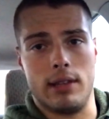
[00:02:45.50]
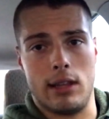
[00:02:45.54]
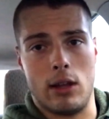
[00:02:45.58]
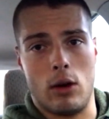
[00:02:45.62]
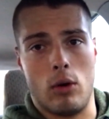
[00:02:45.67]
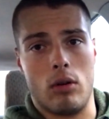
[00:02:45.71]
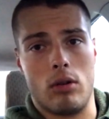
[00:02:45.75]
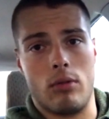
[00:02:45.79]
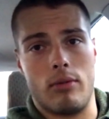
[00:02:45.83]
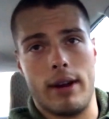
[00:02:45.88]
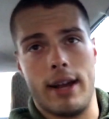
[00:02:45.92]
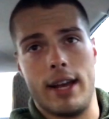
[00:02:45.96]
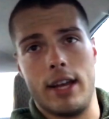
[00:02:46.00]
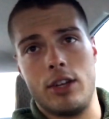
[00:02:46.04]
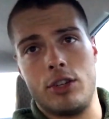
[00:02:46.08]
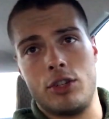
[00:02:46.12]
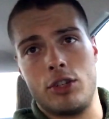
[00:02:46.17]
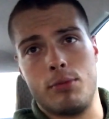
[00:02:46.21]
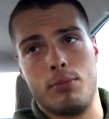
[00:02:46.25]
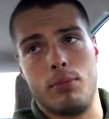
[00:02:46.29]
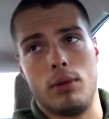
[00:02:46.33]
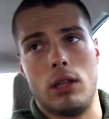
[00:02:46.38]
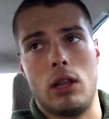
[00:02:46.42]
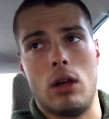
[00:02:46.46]
a lower
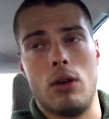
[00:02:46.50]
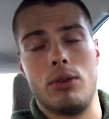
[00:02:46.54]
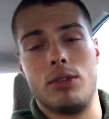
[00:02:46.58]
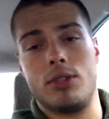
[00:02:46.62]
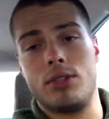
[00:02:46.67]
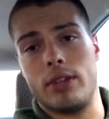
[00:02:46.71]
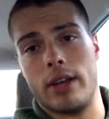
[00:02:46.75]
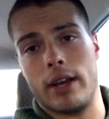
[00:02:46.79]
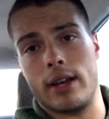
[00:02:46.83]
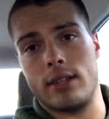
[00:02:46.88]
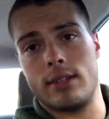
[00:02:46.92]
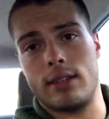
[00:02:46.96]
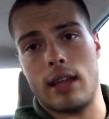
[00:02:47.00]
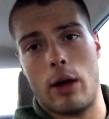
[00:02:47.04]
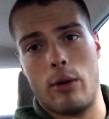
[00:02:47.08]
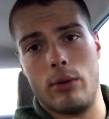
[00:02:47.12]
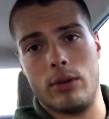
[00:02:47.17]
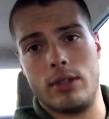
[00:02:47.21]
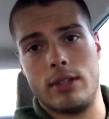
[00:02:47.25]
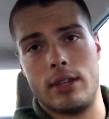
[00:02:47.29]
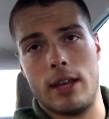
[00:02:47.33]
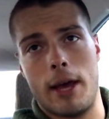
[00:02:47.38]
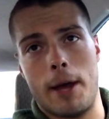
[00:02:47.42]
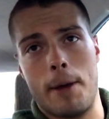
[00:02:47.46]
range, below 6, I
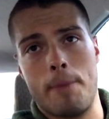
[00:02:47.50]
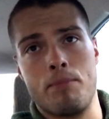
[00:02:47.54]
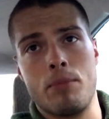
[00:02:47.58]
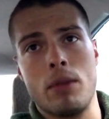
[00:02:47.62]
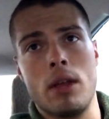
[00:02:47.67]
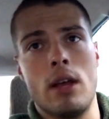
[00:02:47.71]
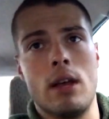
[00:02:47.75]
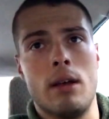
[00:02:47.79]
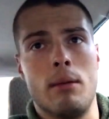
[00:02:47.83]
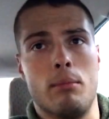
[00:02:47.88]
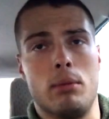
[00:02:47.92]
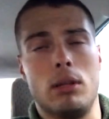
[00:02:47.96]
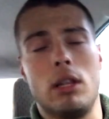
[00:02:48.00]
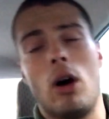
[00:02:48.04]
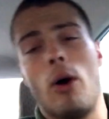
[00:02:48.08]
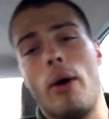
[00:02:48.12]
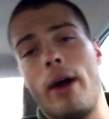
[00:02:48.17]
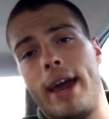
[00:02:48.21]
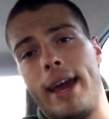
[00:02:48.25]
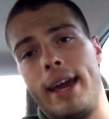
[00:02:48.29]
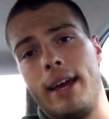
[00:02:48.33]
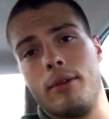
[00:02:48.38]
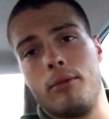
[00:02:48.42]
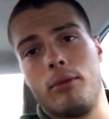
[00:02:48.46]
would say. Below
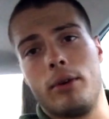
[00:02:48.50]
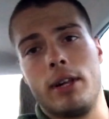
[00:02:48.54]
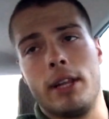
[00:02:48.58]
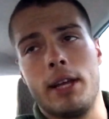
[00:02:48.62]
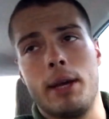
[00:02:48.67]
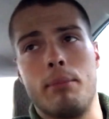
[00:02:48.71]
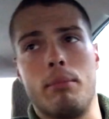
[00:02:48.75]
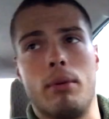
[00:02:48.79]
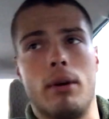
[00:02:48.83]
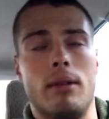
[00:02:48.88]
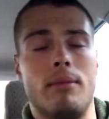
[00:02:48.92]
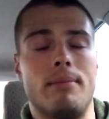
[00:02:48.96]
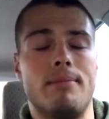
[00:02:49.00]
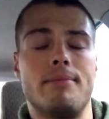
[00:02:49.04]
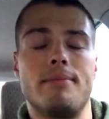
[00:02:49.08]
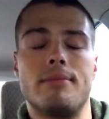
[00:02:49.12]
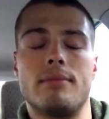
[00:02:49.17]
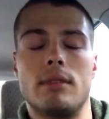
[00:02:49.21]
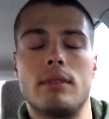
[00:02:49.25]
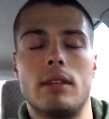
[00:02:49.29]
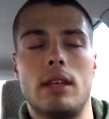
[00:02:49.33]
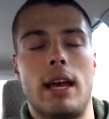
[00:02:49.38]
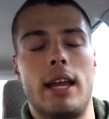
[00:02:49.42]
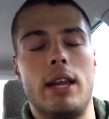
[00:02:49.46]
8, really, but
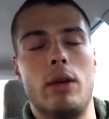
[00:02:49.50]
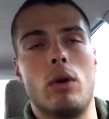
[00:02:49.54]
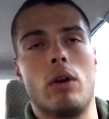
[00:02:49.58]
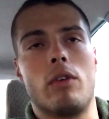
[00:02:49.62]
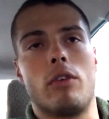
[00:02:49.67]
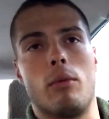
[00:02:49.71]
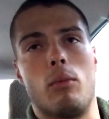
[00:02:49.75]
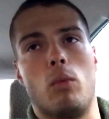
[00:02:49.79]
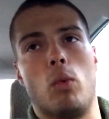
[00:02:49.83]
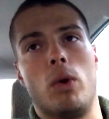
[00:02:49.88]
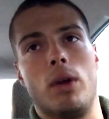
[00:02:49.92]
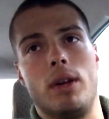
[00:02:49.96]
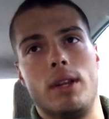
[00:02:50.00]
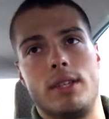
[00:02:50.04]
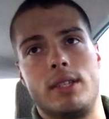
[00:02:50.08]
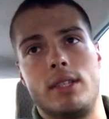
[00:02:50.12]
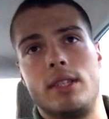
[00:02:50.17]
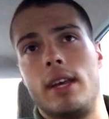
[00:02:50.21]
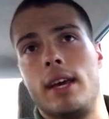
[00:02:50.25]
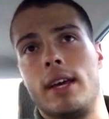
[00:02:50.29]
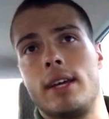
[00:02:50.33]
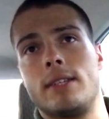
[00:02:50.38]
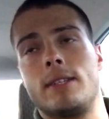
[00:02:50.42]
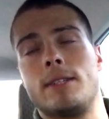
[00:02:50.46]
anywhere from 1 to
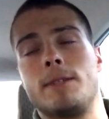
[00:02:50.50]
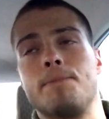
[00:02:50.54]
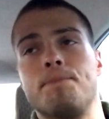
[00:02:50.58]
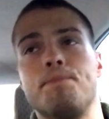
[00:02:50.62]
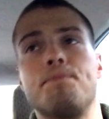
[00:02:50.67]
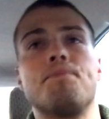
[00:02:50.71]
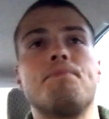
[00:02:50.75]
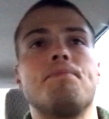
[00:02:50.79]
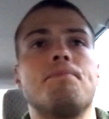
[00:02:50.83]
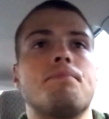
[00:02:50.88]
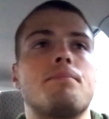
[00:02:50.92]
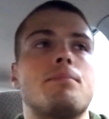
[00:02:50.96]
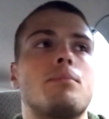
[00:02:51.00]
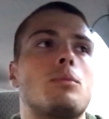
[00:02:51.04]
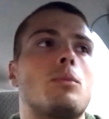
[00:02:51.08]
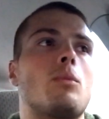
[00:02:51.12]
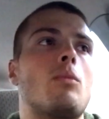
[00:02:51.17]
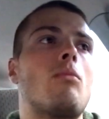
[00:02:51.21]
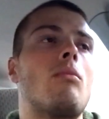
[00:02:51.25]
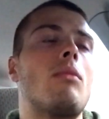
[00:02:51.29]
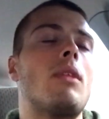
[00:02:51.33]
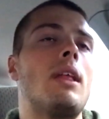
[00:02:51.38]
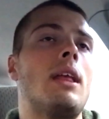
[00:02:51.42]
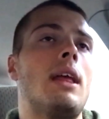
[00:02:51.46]
6.
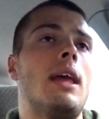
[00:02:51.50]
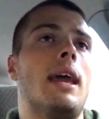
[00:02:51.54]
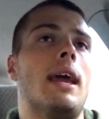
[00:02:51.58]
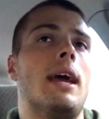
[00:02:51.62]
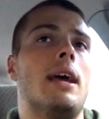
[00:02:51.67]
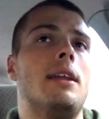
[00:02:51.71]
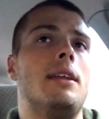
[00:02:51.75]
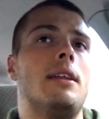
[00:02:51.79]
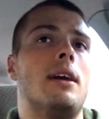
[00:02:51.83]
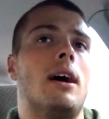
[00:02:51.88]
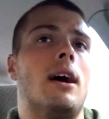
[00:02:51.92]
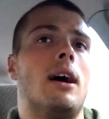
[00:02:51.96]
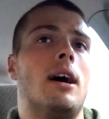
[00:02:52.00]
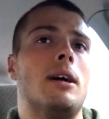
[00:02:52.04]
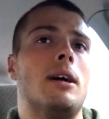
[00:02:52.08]
And